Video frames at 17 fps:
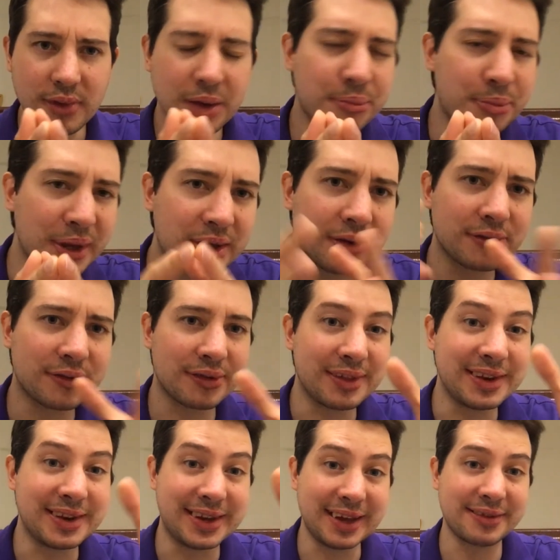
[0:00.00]
Because of
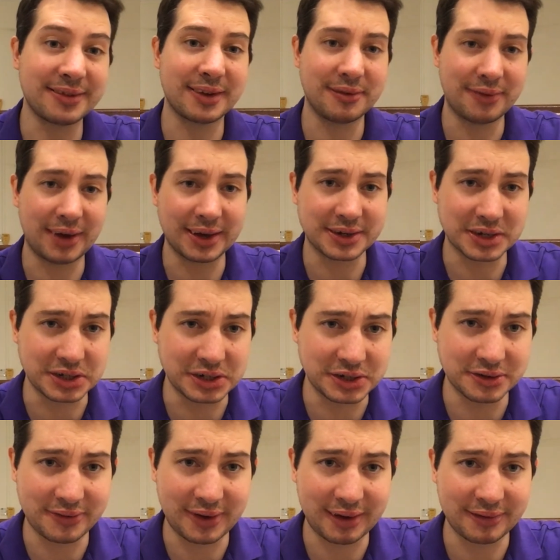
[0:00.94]
the
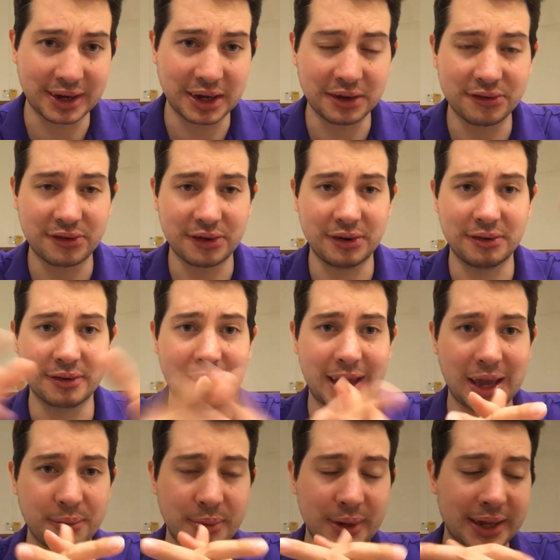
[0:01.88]
disadvantages of having internal
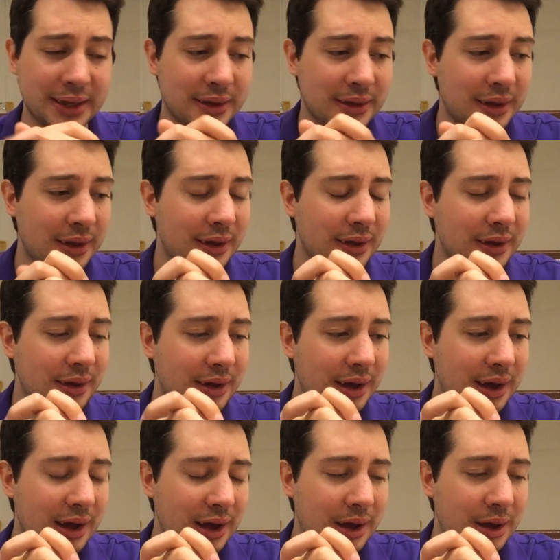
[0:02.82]
cabling,
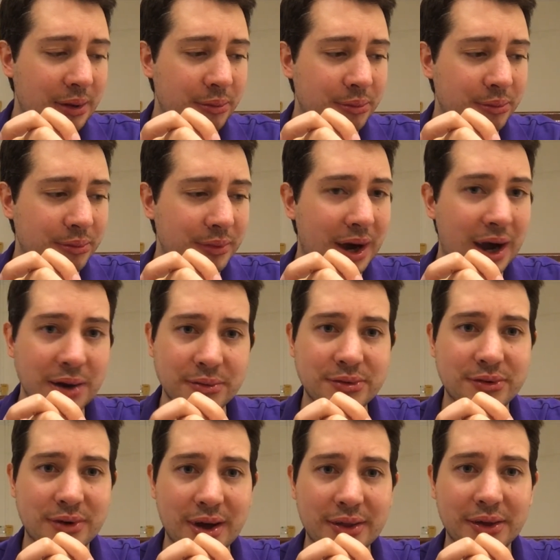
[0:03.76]
I
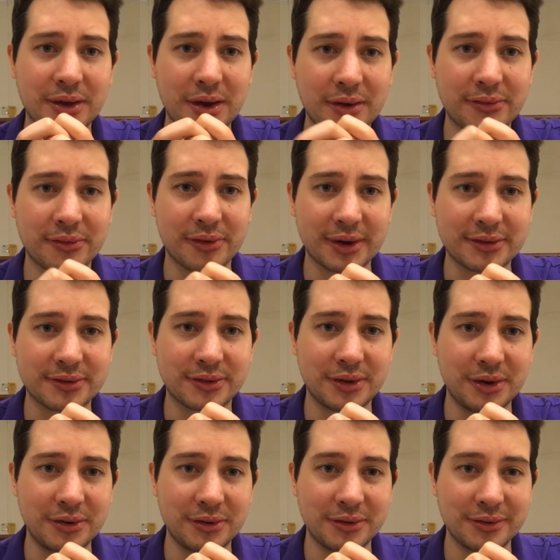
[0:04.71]
would rather go for
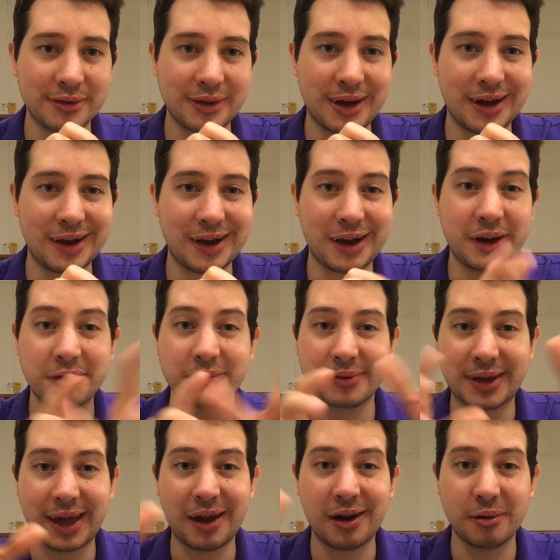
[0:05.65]
external. I don't
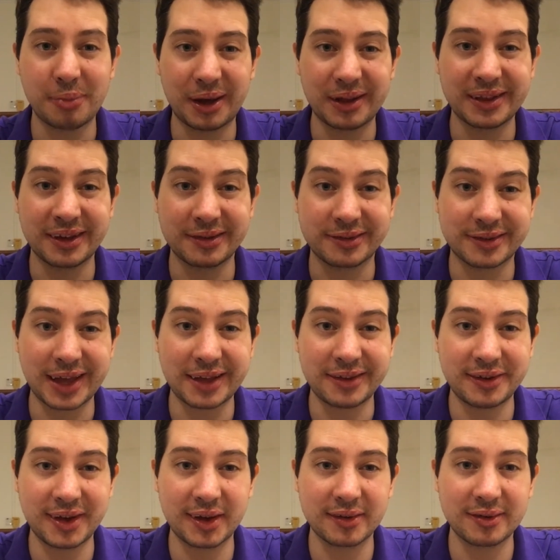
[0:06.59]
care about the
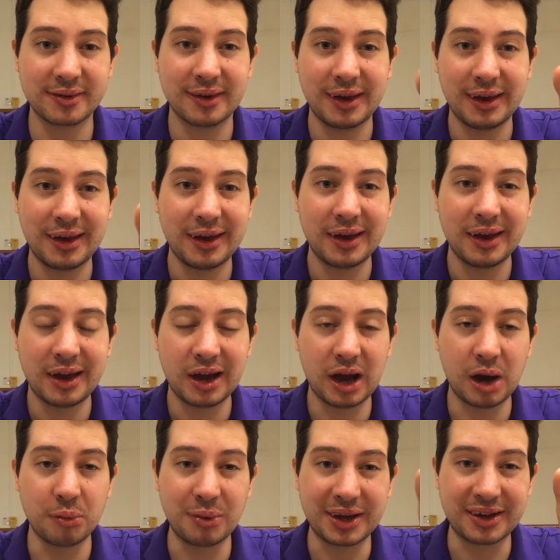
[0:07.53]
aesthetics,
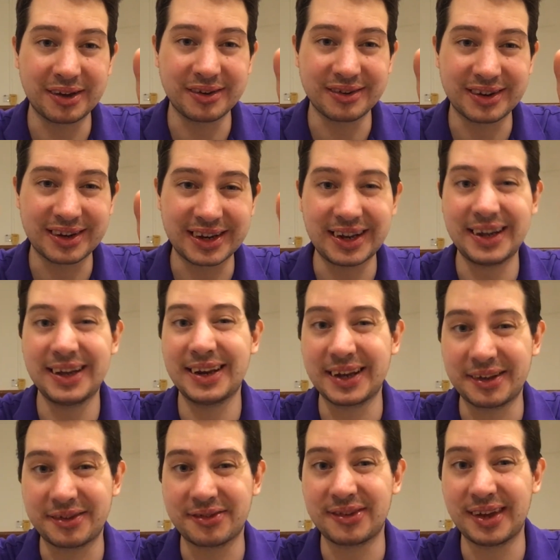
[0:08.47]
and we can
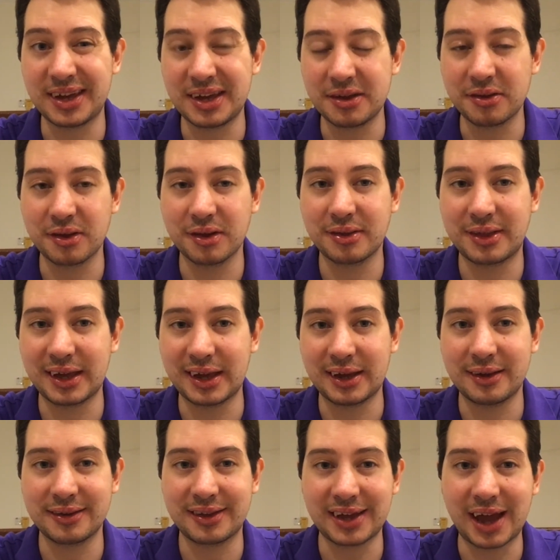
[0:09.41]
clearly see that
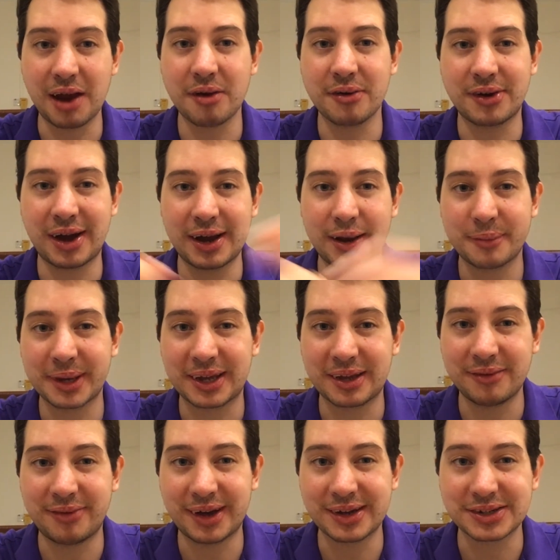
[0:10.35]
the aerodynamic
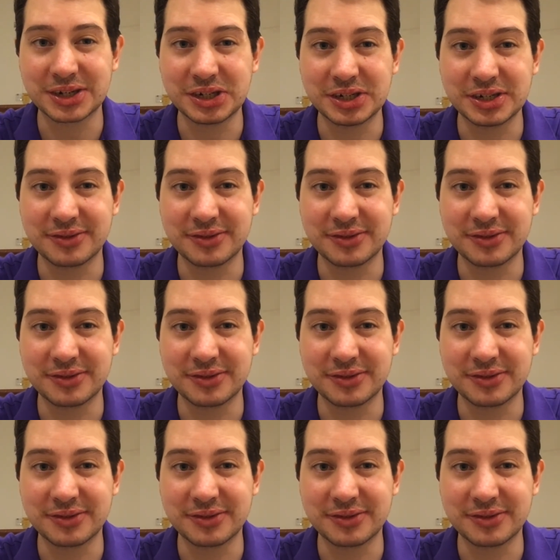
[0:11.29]
advantage